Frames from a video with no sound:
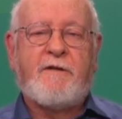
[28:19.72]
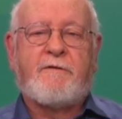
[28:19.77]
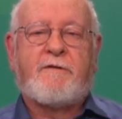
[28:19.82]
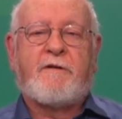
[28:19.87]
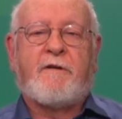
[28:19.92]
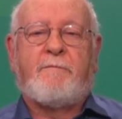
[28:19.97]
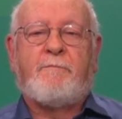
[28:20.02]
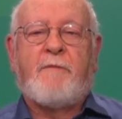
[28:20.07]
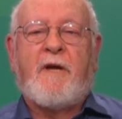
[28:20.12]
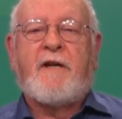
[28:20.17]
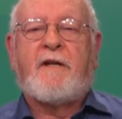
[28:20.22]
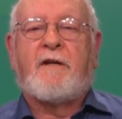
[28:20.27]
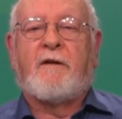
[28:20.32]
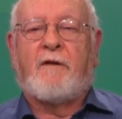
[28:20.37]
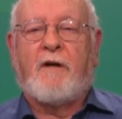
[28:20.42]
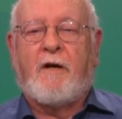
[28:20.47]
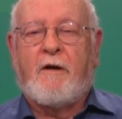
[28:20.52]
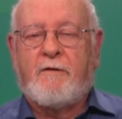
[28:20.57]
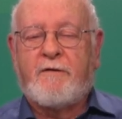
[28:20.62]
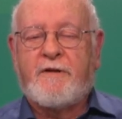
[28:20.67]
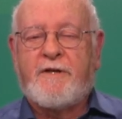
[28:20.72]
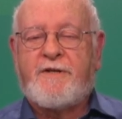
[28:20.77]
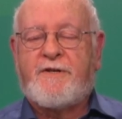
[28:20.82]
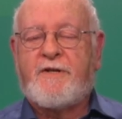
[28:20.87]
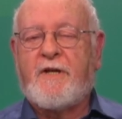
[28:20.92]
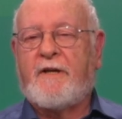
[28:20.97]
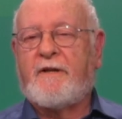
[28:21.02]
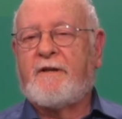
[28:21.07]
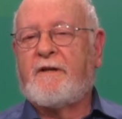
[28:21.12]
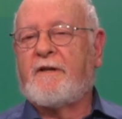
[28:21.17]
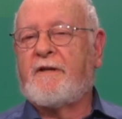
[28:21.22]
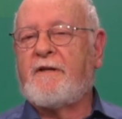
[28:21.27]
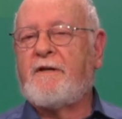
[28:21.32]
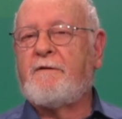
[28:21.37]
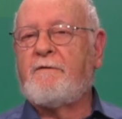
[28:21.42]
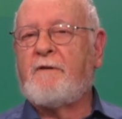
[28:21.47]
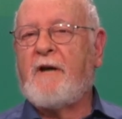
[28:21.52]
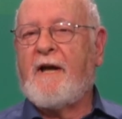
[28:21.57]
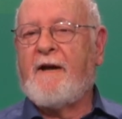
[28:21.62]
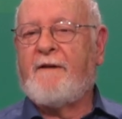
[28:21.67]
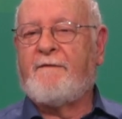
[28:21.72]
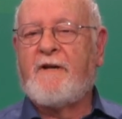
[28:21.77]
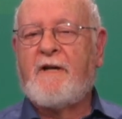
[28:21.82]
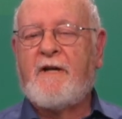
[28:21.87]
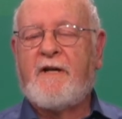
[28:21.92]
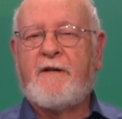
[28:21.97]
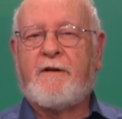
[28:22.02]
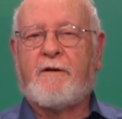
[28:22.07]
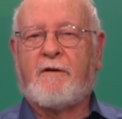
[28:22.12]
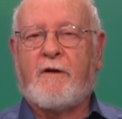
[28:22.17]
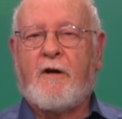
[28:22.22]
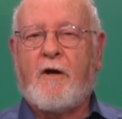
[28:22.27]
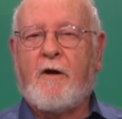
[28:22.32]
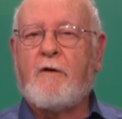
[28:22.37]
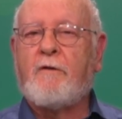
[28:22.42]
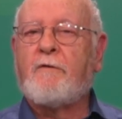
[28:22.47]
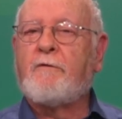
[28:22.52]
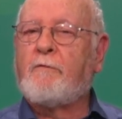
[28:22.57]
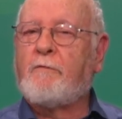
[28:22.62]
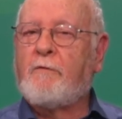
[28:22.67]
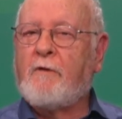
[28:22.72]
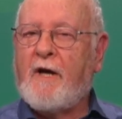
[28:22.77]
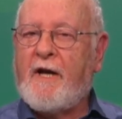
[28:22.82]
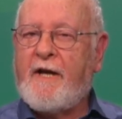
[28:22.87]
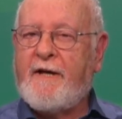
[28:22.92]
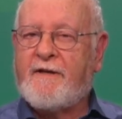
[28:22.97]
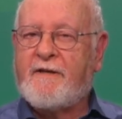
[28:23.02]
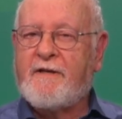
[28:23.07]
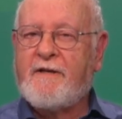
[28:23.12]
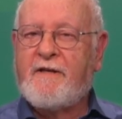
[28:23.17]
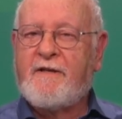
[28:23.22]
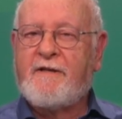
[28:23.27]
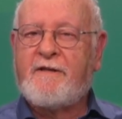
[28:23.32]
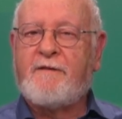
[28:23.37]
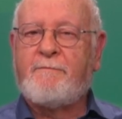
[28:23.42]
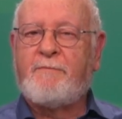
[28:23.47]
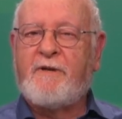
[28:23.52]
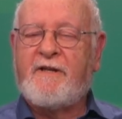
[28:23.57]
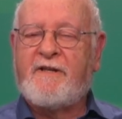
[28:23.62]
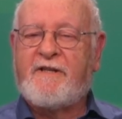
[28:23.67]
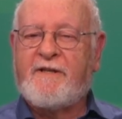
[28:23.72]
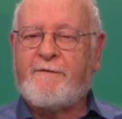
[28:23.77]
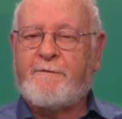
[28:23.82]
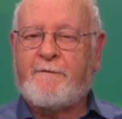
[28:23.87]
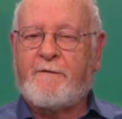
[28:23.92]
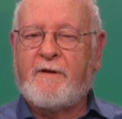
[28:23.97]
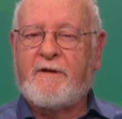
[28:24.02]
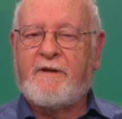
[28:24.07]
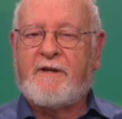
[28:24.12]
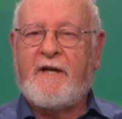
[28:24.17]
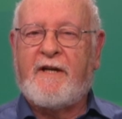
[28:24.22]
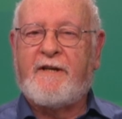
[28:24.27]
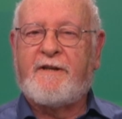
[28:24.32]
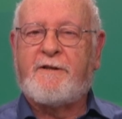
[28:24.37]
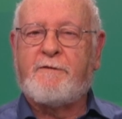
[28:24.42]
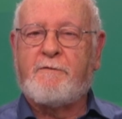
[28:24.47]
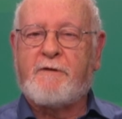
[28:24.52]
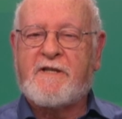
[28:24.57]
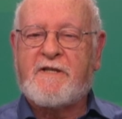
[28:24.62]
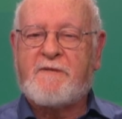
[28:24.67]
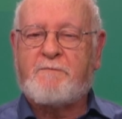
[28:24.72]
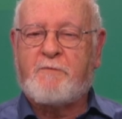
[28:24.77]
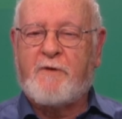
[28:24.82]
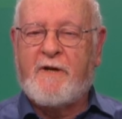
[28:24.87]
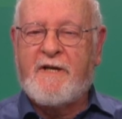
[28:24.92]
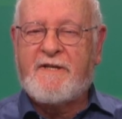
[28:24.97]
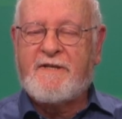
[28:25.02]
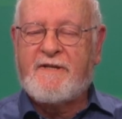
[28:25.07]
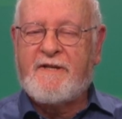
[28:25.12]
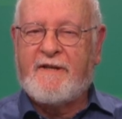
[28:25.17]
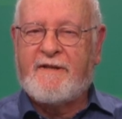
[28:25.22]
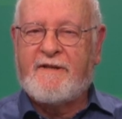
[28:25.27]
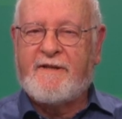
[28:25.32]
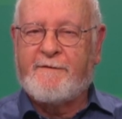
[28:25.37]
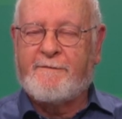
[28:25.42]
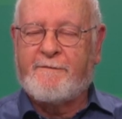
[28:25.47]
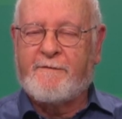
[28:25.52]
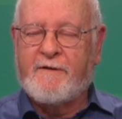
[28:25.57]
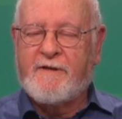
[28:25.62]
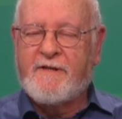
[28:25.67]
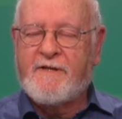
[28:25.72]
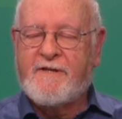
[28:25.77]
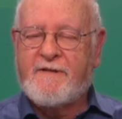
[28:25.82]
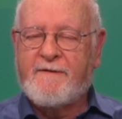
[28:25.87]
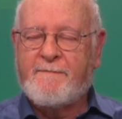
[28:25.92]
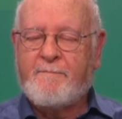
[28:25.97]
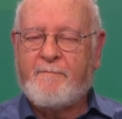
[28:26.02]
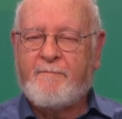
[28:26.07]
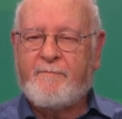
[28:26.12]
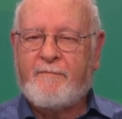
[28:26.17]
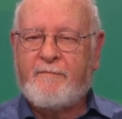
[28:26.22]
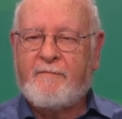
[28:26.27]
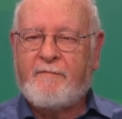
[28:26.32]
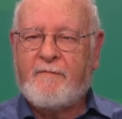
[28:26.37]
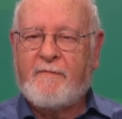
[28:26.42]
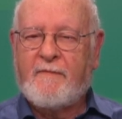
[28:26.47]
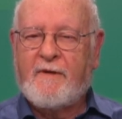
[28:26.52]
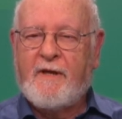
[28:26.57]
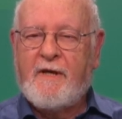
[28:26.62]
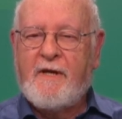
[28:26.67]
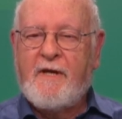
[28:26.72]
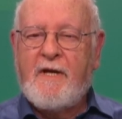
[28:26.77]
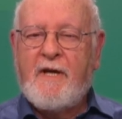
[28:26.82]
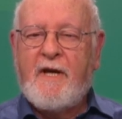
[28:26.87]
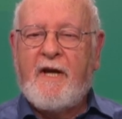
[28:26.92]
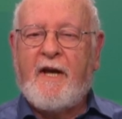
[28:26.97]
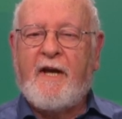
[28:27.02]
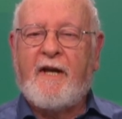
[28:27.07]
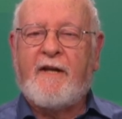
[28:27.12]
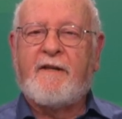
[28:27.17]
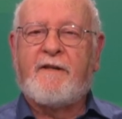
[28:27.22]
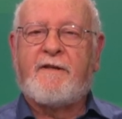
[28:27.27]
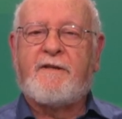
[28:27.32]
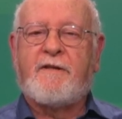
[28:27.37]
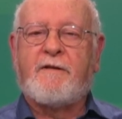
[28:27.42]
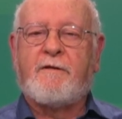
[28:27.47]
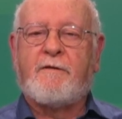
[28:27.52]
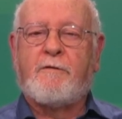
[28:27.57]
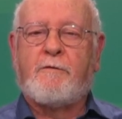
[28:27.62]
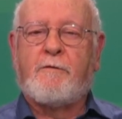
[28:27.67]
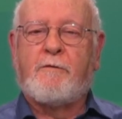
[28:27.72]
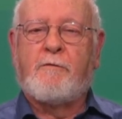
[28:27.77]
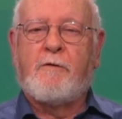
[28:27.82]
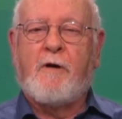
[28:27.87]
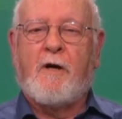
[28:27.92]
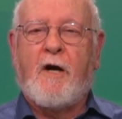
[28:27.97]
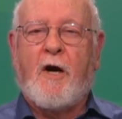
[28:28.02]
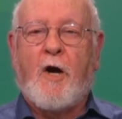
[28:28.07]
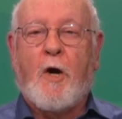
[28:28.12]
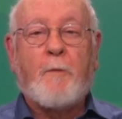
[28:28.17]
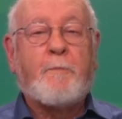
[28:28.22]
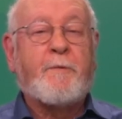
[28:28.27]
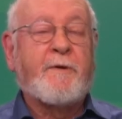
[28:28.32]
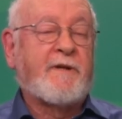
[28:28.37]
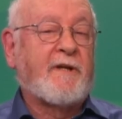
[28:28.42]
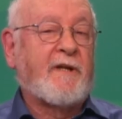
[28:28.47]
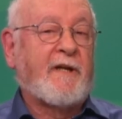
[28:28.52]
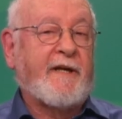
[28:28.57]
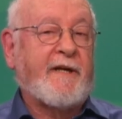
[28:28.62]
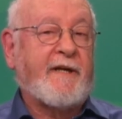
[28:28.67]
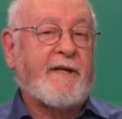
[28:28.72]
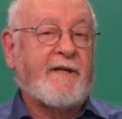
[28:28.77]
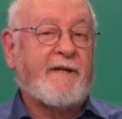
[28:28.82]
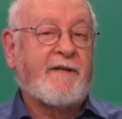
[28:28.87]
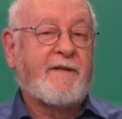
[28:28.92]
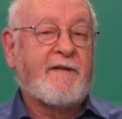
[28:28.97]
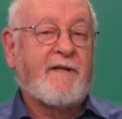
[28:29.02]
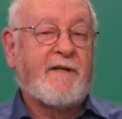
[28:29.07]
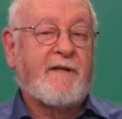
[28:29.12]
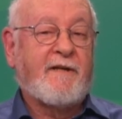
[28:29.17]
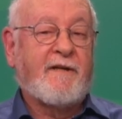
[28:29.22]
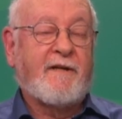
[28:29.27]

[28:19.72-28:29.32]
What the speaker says: you should make your own agenda, you have your own right to be different and to express that difference, and to openly